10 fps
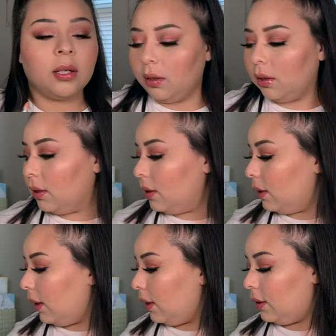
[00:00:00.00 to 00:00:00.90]
And this is
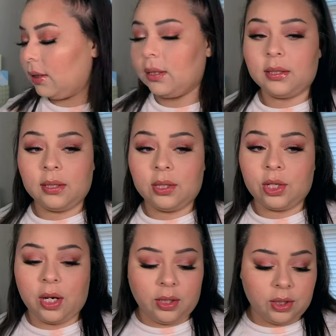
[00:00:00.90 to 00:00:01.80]
the Essence
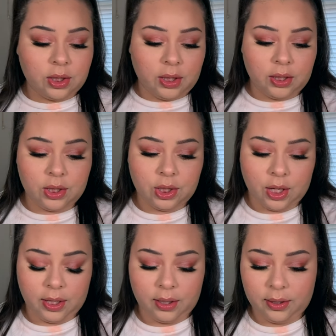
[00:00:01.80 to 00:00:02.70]
Shine Shine
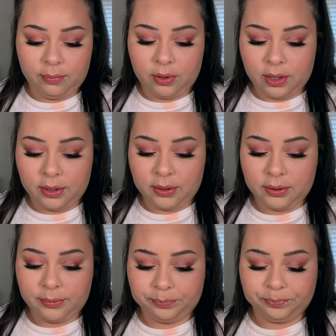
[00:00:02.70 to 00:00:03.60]
Shine lip
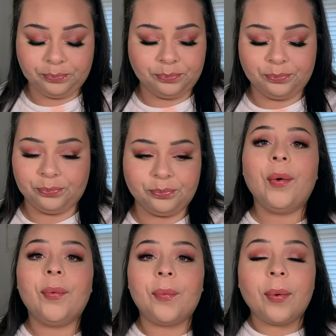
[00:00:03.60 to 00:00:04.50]
gloss. Mm.
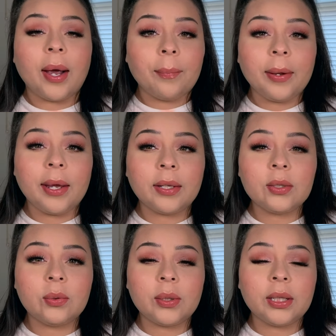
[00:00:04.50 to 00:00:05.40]
Why pay
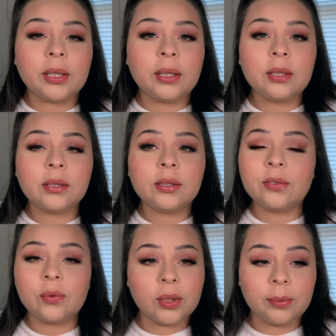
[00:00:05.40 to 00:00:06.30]
twenty to
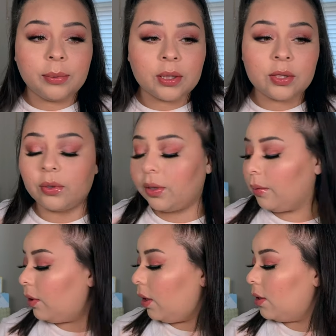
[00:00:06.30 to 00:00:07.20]
forty bucks for a lip
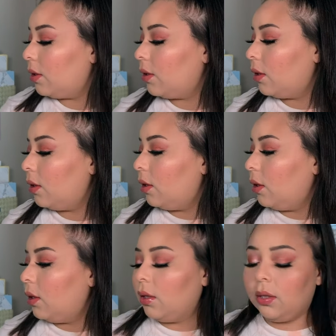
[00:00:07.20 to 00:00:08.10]
gloss
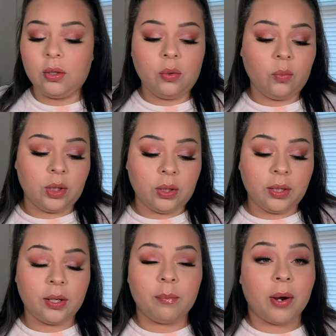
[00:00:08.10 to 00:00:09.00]
when you can
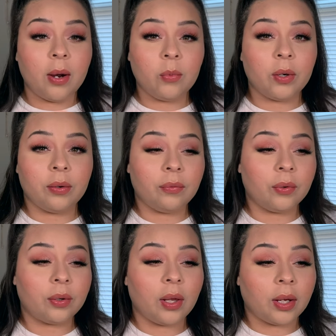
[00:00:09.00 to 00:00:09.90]
get a bomb one
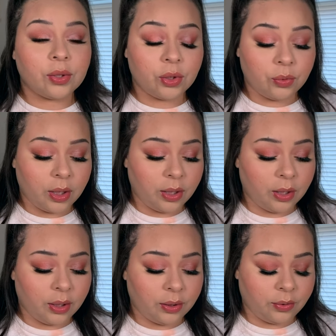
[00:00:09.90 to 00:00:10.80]
for like two
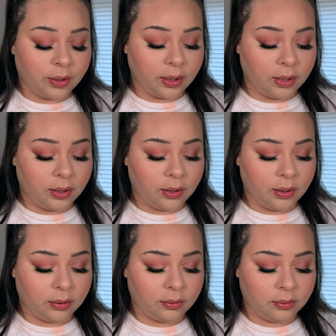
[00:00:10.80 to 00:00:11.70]
ninety-nine, three
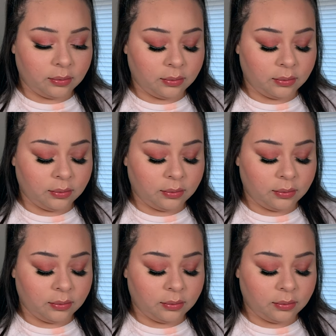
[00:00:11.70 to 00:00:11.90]
ninety-nine?